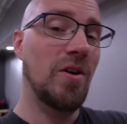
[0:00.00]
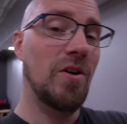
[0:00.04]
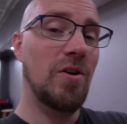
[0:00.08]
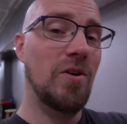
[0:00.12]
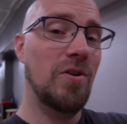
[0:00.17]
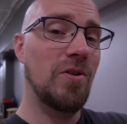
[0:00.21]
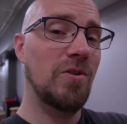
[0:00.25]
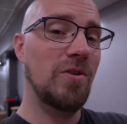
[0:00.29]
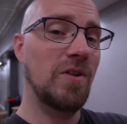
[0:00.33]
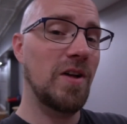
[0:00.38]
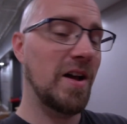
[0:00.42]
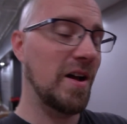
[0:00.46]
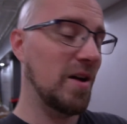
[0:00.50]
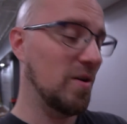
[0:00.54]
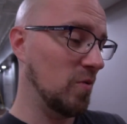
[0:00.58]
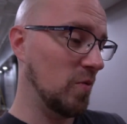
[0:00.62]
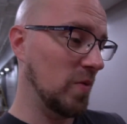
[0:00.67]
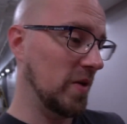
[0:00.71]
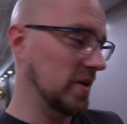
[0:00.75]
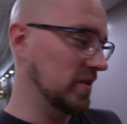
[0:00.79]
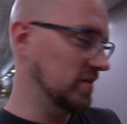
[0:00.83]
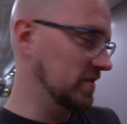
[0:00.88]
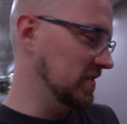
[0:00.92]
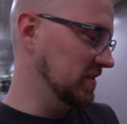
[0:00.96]
all how
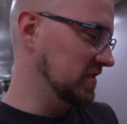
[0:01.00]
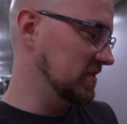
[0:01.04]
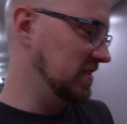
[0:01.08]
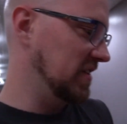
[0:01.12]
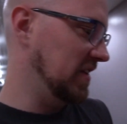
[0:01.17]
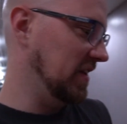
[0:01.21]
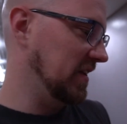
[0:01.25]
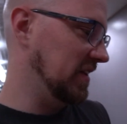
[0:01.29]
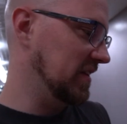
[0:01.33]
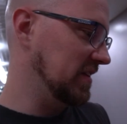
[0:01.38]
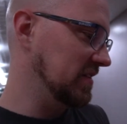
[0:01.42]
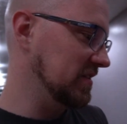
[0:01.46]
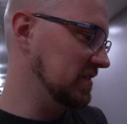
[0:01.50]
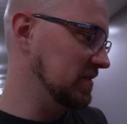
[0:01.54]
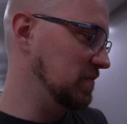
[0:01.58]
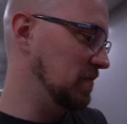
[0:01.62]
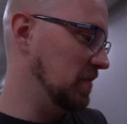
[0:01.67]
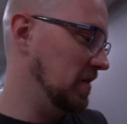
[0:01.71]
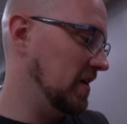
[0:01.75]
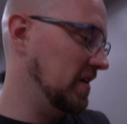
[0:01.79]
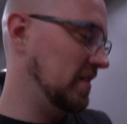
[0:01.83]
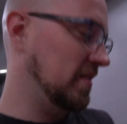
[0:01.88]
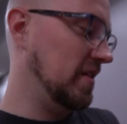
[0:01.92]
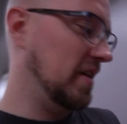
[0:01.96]
weird this thing is.
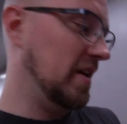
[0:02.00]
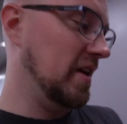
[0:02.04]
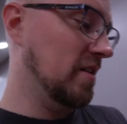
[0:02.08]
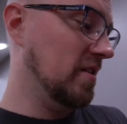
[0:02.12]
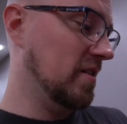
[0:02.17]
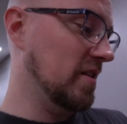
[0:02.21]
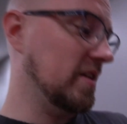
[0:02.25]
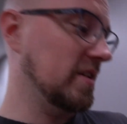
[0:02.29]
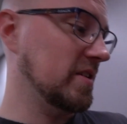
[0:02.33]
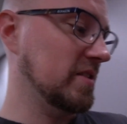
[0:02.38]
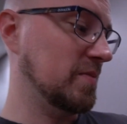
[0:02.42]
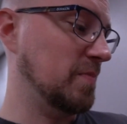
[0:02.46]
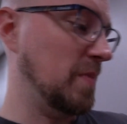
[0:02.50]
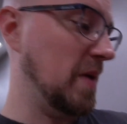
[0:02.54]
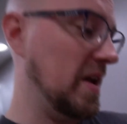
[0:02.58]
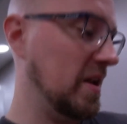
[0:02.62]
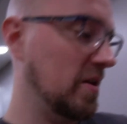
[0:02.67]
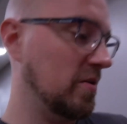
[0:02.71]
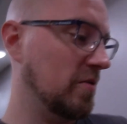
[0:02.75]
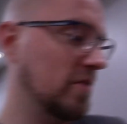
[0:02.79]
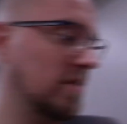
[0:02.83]
But here it is, paint